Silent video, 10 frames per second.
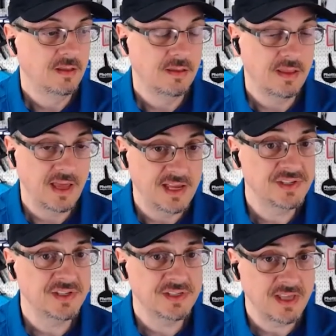the
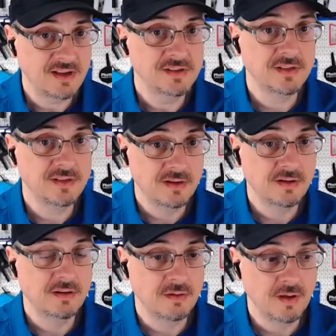A6000
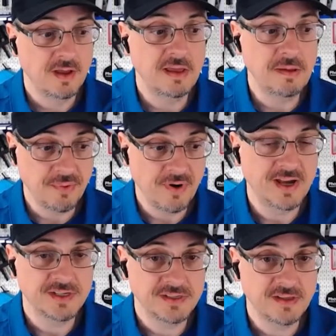
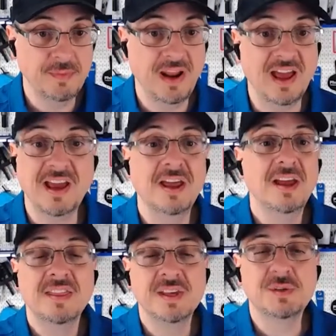impressed. I mean, I got
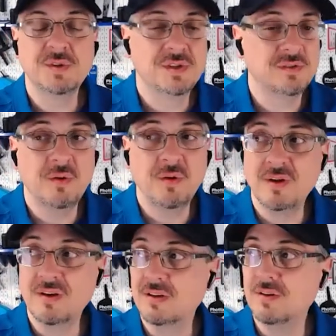this was
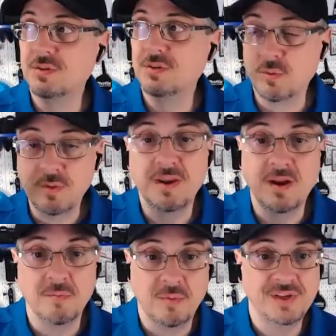so we've been
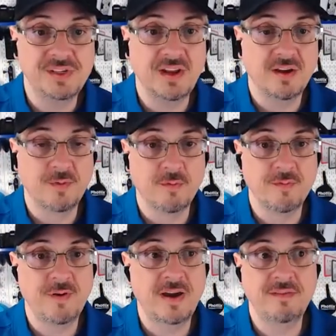here in Boise now for over
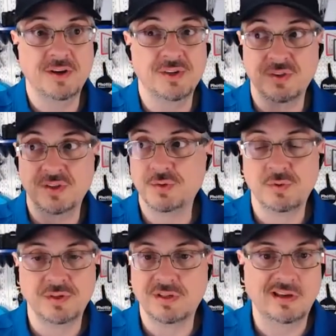five years. So this
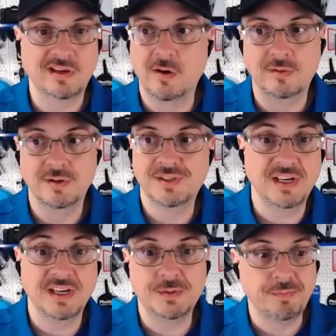was like oh,
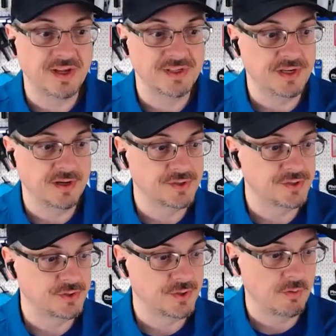six plus years
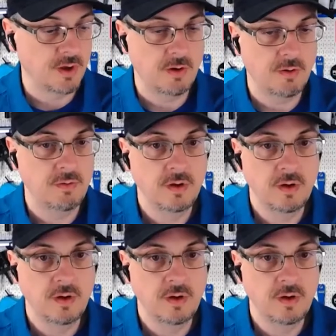or so ago,